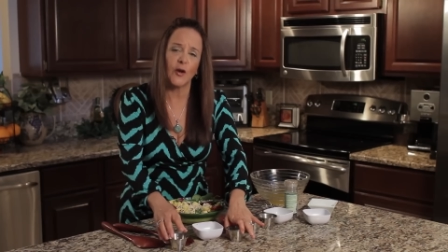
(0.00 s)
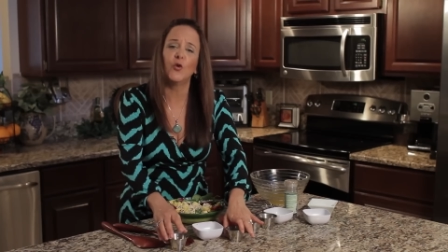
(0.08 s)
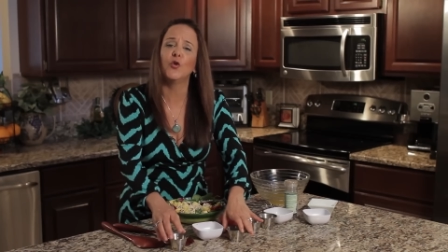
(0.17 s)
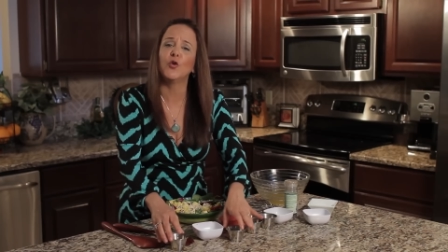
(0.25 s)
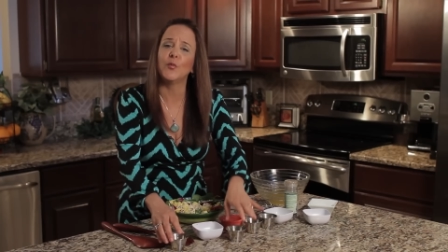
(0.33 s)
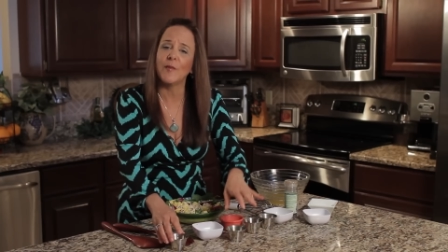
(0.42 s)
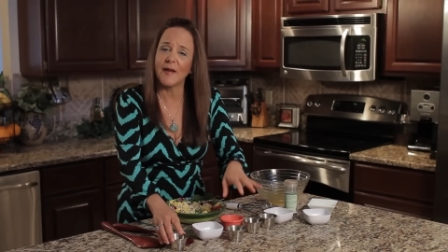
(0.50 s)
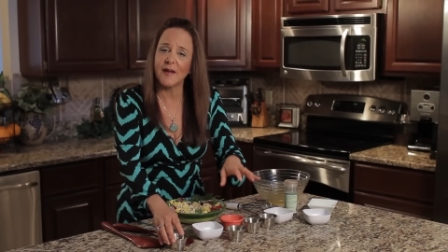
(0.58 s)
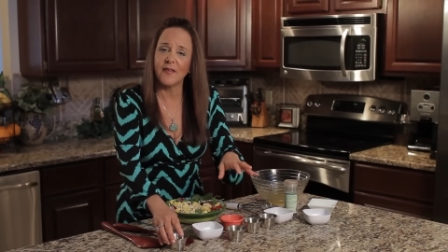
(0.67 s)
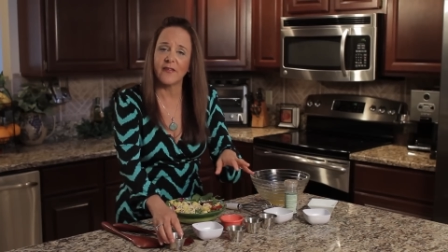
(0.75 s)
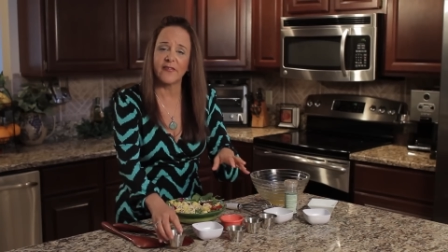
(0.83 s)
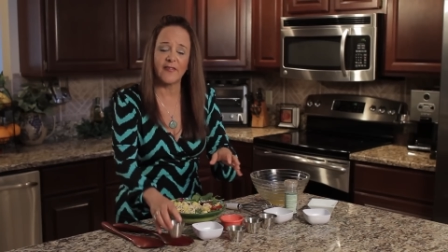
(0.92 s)
on who you're
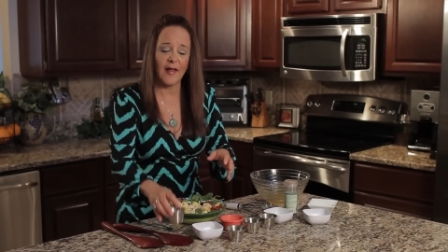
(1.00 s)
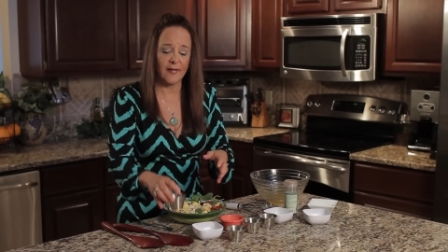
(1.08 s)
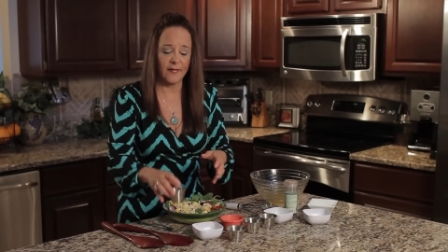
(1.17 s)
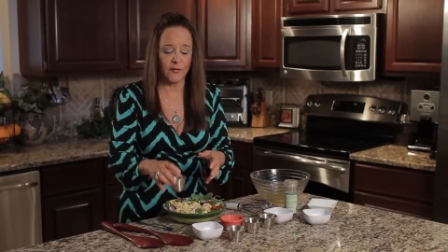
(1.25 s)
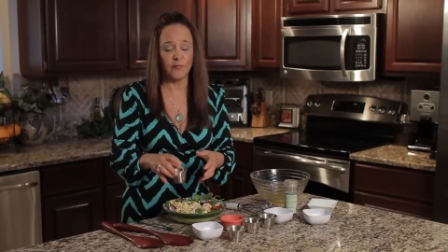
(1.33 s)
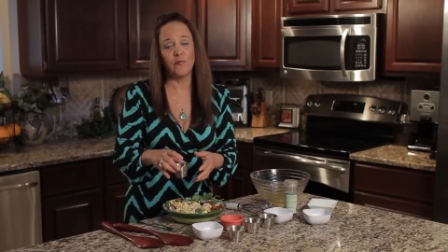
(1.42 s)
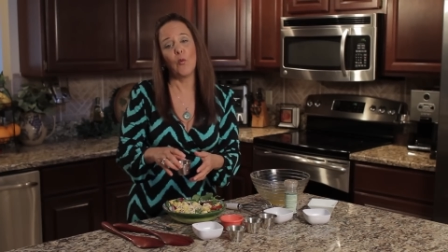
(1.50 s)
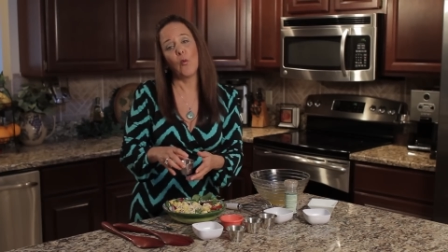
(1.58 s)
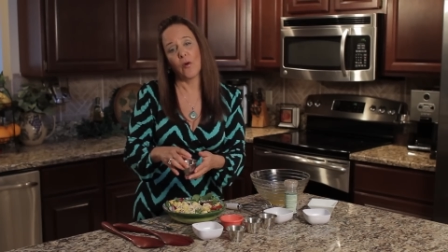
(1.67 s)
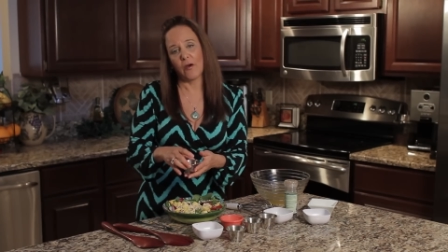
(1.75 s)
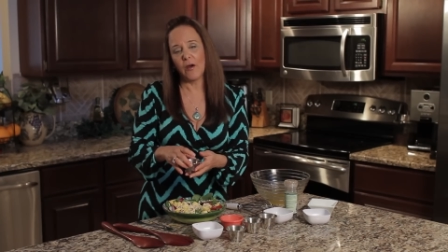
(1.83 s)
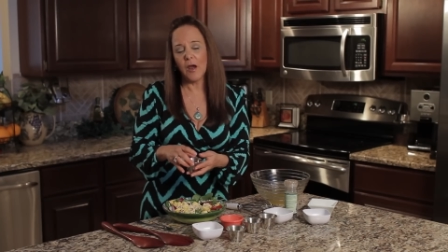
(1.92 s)
making the salad
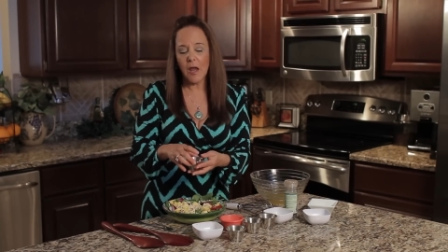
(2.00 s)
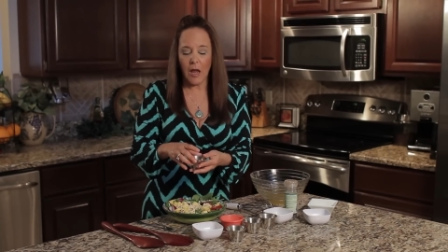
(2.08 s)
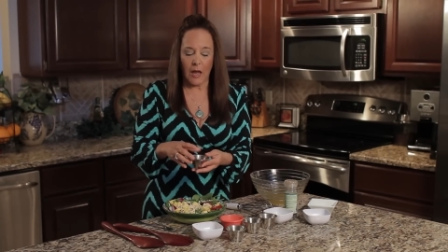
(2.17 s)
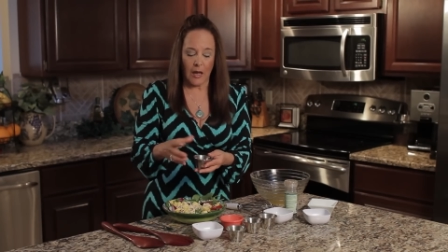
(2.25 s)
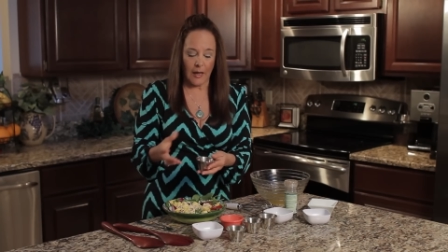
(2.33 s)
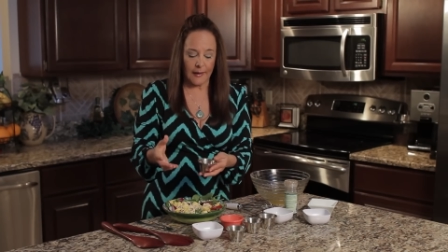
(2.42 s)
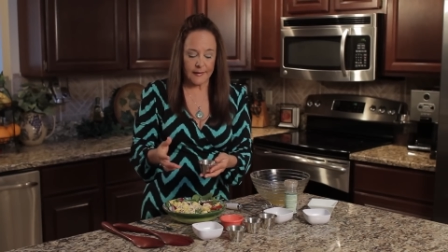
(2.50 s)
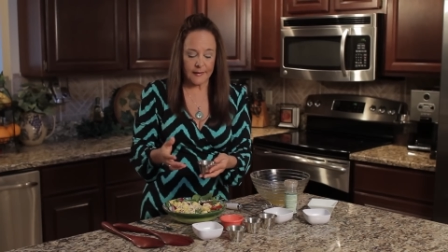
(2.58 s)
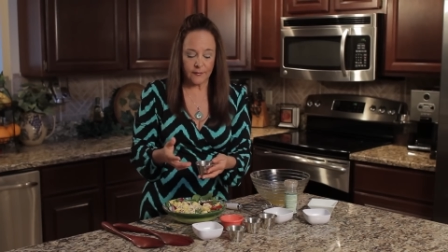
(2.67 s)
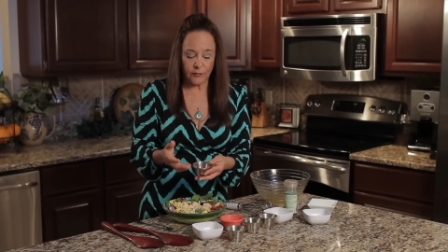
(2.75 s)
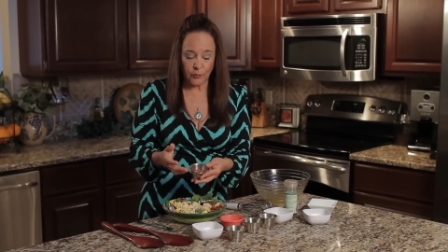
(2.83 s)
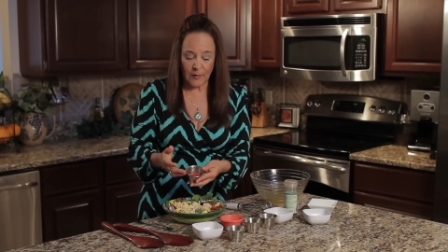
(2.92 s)
for,
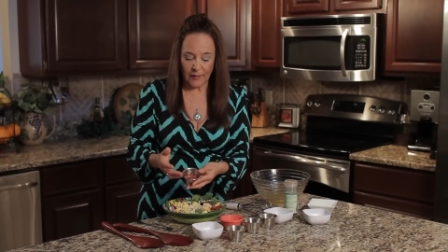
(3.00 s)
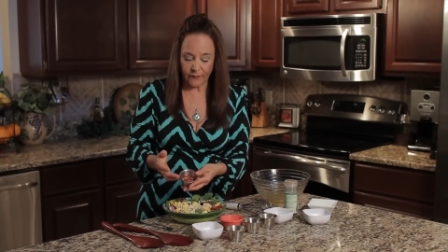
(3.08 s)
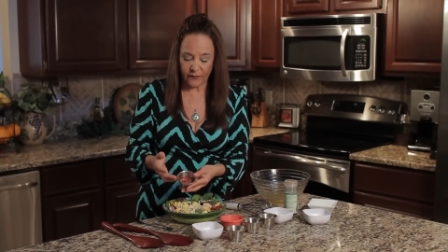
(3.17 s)
you have